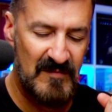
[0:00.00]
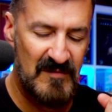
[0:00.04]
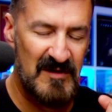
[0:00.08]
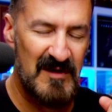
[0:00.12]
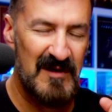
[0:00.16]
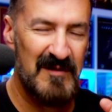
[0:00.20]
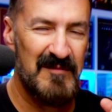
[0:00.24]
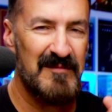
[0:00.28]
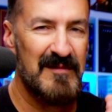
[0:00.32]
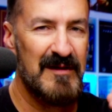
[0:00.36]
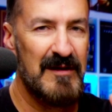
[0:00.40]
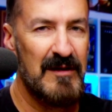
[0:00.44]

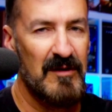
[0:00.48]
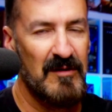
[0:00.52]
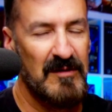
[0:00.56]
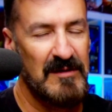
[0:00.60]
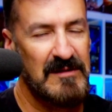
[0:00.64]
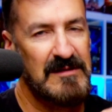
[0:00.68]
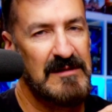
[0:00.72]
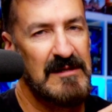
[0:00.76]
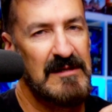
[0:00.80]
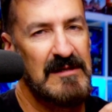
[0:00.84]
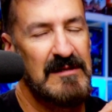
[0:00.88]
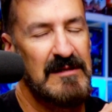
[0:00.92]

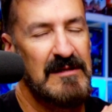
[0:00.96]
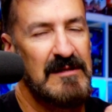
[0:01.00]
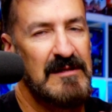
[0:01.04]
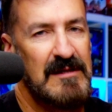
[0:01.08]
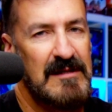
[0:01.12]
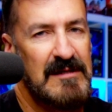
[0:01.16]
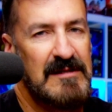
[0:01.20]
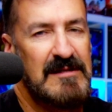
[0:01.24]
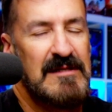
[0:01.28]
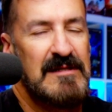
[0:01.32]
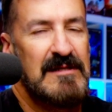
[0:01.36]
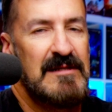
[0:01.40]
it's
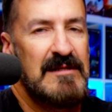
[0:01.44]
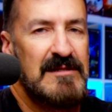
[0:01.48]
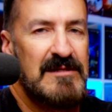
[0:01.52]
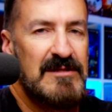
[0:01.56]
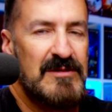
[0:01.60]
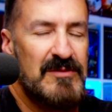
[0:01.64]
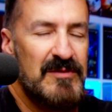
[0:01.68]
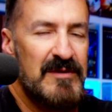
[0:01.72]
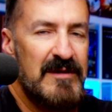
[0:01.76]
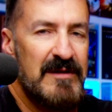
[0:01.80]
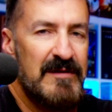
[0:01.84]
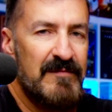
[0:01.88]
in this
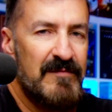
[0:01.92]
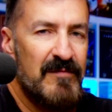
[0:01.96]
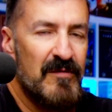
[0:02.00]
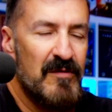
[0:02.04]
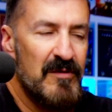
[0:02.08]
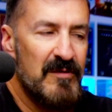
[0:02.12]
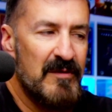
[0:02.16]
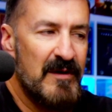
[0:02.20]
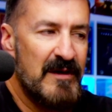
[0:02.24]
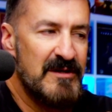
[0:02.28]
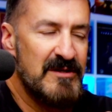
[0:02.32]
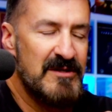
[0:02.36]
3 and
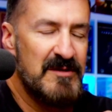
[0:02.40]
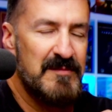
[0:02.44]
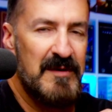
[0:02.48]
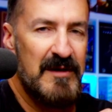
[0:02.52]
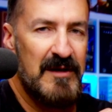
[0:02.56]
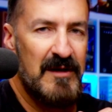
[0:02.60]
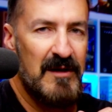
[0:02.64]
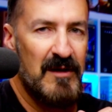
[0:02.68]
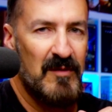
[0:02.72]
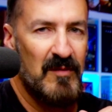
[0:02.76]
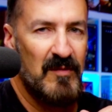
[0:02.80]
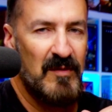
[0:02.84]
4 range,
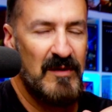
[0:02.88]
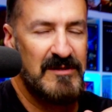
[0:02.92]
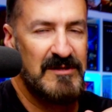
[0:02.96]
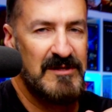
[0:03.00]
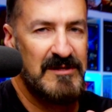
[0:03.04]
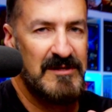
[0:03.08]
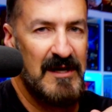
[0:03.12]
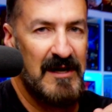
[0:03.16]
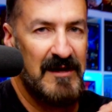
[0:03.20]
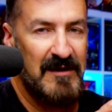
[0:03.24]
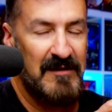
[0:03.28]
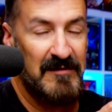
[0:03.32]
depending on which
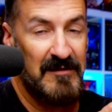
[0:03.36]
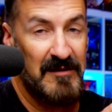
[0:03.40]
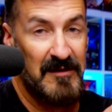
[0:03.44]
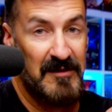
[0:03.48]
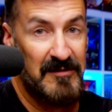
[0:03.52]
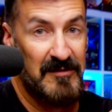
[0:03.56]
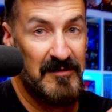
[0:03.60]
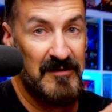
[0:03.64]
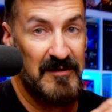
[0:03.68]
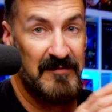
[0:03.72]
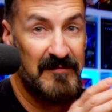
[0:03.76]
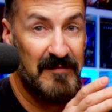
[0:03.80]
side of the
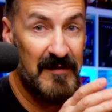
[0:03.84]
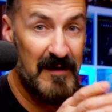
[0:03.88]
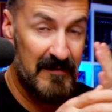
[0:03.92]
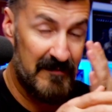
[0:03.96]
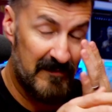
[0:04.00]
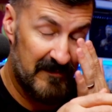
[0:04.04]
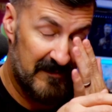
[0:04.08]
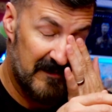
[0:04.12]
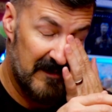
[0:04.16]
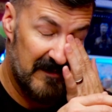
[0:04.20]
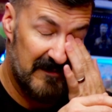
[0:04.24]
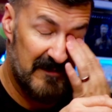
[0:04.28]

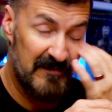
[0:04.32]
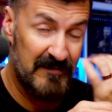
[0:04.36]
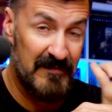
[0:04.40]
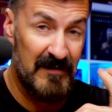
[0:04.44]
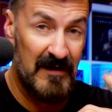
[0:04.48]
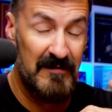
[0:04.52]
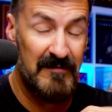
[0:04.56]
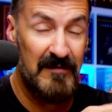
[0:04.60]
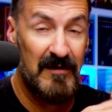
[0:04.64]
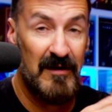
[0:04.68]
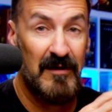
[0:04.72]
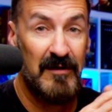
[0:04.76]
$35 to
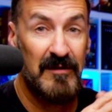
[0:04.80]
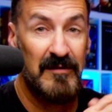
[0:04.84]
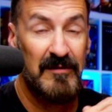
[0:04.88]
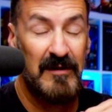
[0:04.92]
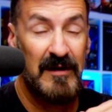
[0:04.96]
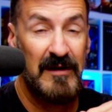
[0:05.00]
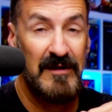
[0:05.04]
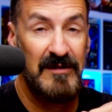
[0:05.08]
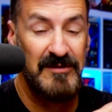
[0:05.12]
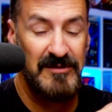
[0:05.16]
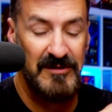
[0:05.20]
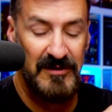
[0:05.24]
$55
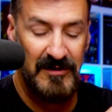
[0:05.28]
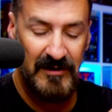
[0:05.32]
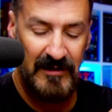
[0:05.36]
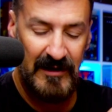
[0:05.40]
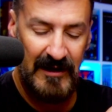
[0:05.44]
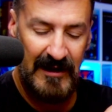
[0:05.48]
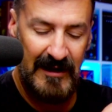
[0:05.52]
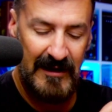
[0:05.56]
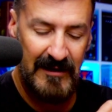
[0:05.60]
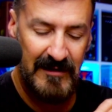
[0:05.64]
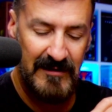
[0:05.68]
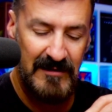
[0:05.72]
range you're going
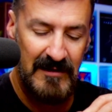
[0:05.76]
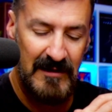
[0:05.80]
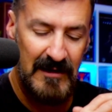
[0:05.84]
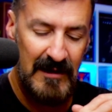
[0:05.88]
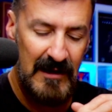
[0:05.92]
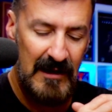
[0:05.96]
to get.